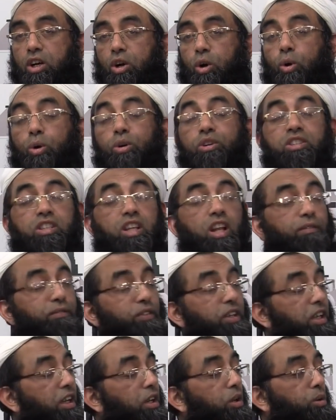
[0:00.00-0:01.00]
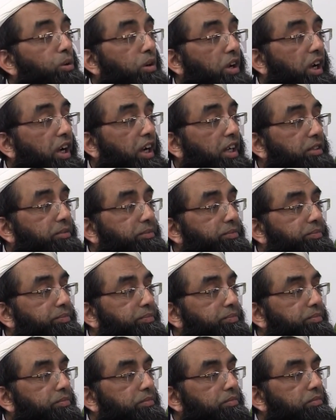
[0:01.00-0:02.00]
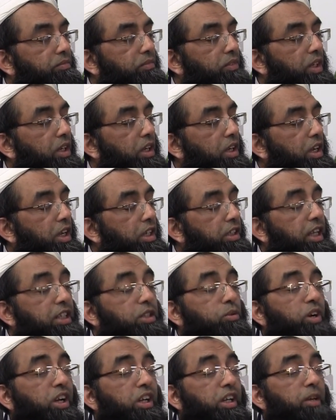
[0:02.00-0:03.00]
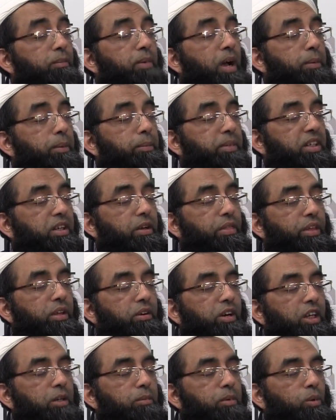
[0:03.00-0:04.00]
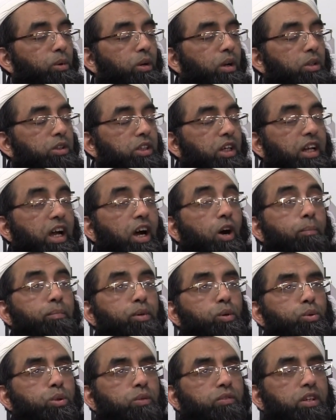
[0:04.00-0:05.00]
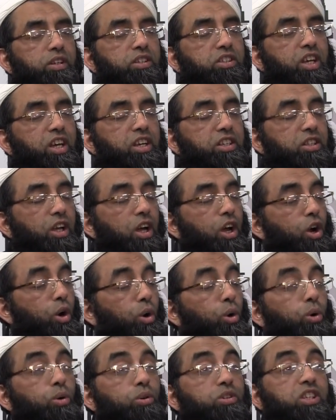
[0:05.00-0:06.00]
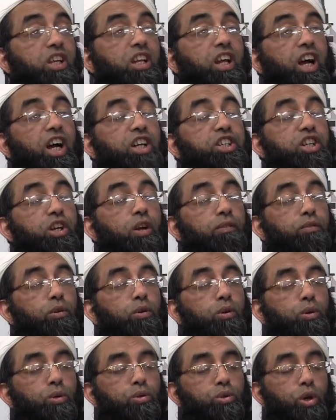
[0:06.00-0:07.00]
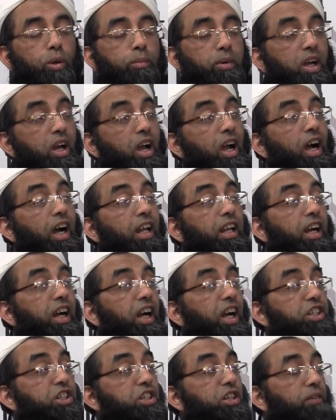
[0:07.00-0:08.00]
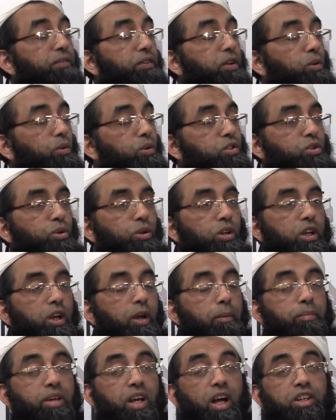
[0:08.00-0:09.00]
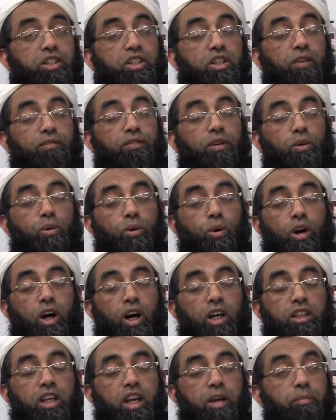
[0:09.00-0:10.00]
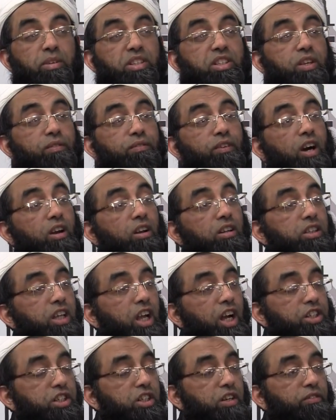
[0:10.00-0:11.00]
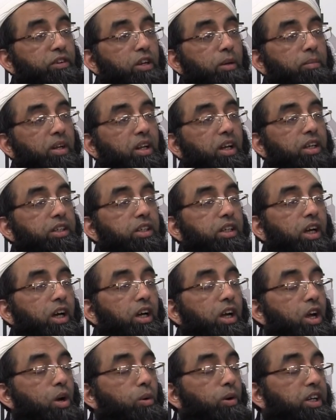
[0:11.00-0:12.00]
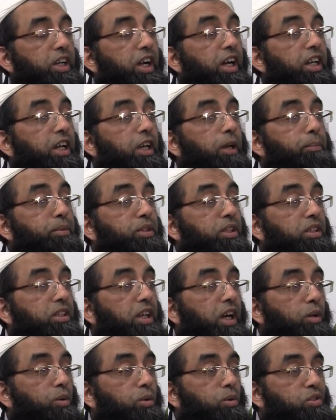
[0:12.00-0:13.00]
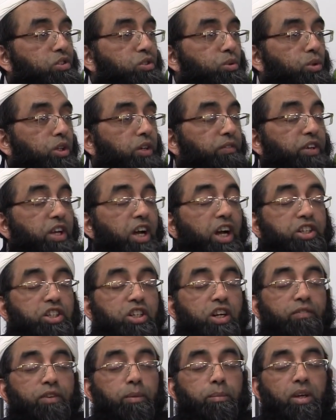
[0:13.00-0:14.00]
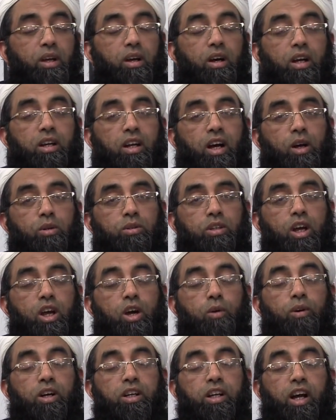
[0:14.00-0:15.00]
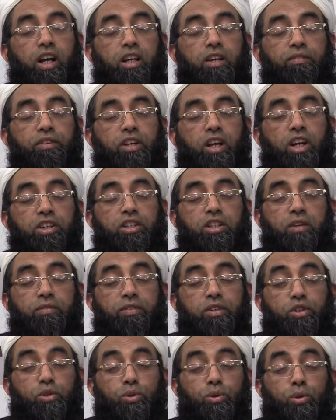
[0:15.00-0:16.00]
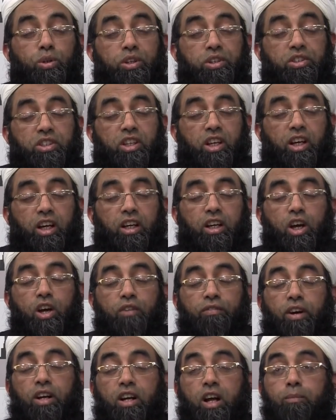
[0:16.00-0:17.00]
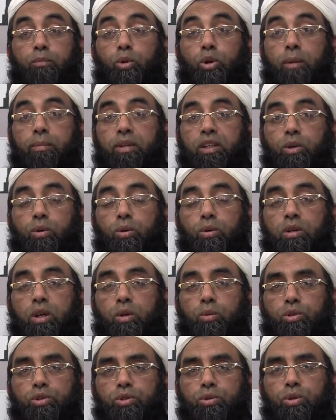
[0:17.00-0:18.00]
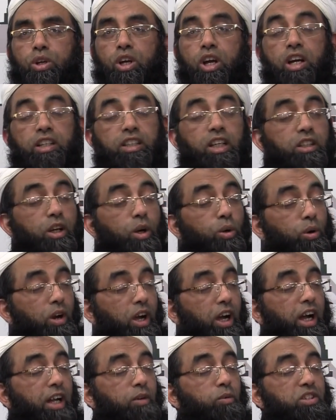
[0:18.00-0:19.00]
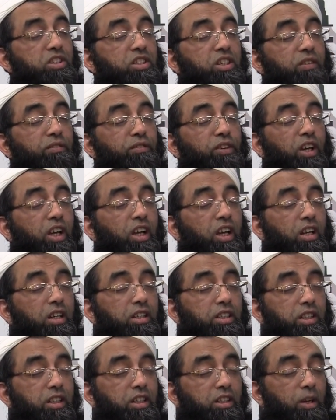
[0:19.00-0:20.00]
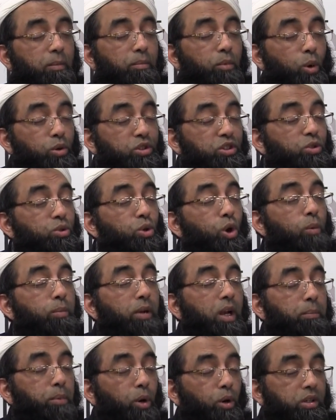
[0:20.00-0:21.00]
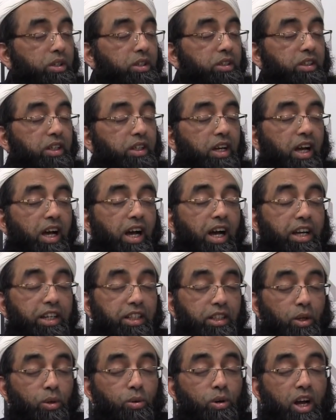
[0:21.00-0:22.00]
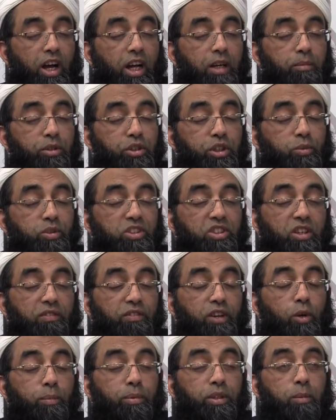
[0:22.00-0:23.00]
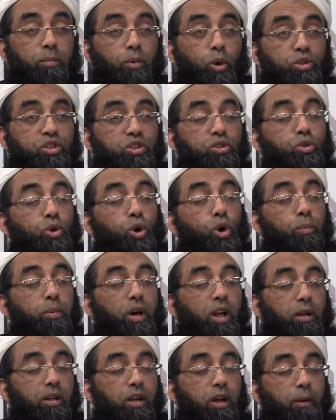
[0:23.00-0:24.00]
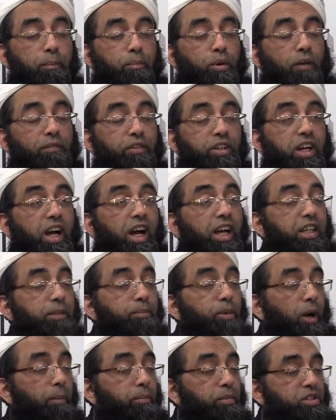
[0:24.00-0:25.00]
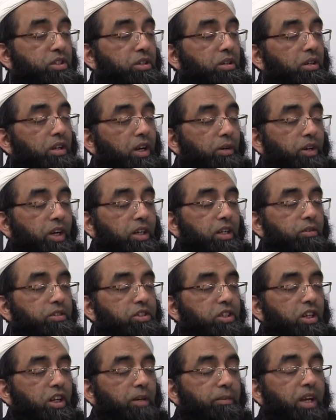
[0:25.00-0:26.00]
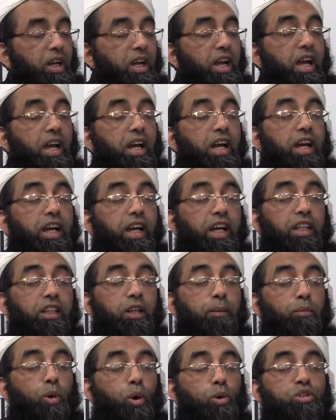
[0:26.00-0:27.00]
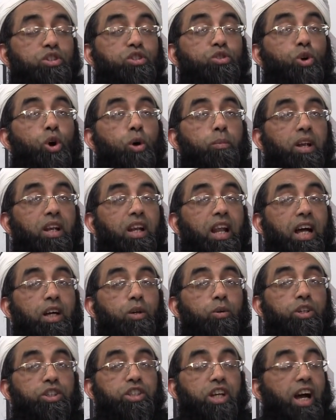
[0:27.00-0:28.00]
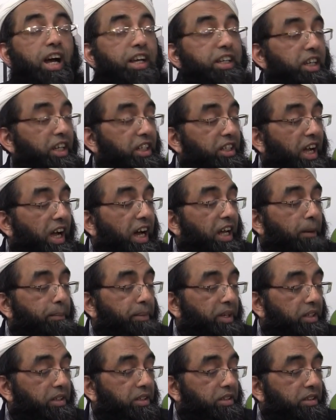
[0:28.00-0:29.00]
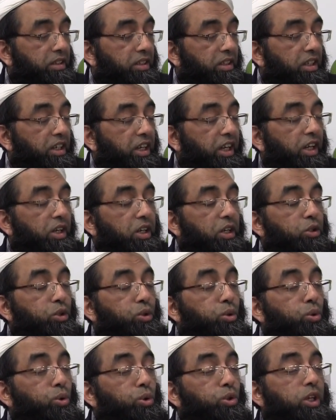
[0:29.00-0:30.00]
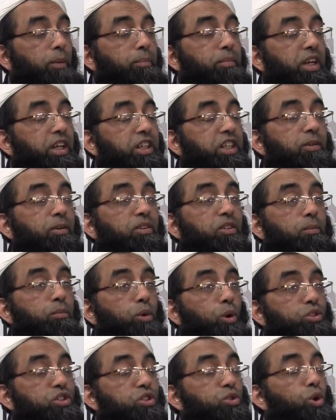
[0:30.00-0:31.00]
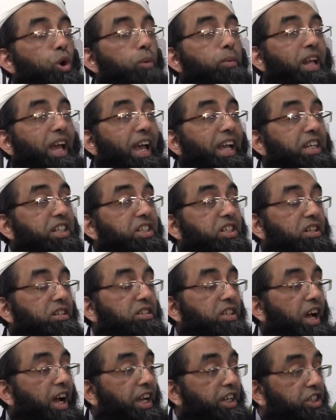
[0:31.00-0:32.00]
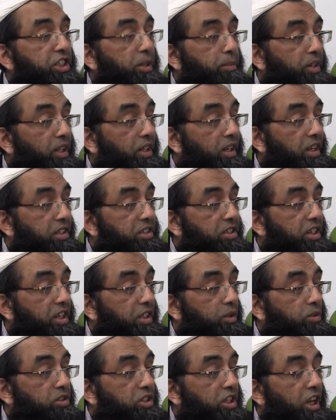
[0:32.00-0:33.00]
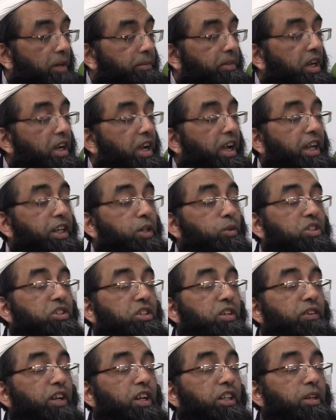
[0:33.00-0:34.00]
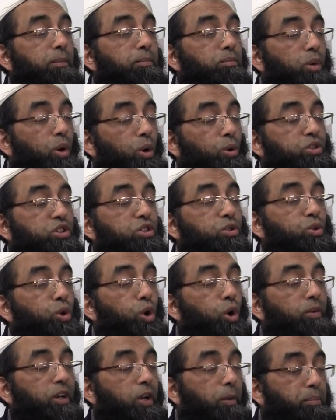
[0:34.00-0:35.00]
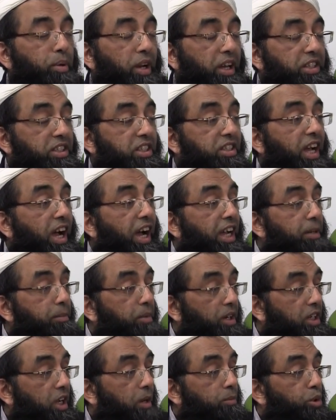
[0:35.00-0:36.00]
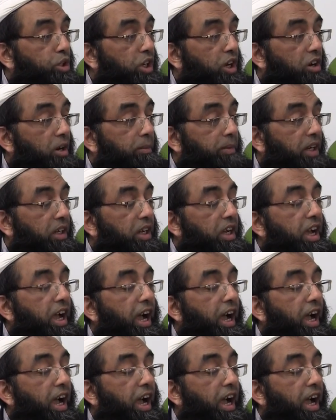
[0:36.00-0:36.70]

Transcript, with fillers: Unzila fihi al-Quran. That's why Imam Ibn Kathir rahimahullah ta'ala, how beautifully he says, Unzila ashraful kutub ala ashrafil rusul bi ashrafil lughat bi sifarati ashrafil malaika wa kana ibtida'u nuzuli fi ashrafi biqa'il ard wa kana fi ashrafi shuhuri sana fakamula min kulli alwujuh. That the Quran was revealed, the most noble book, i.e. the Quran Majid, was revealed upon the most noble prophet, i.e. Muhammad sallallahu alayhi wasallam, in the most noble language, i.e. in Arabic, through the medium of the most noble angels, i.e. Jibreel alayhi salatu wasalam. It was revealed in the most noble of places, i.e. Makkah Mukarramah.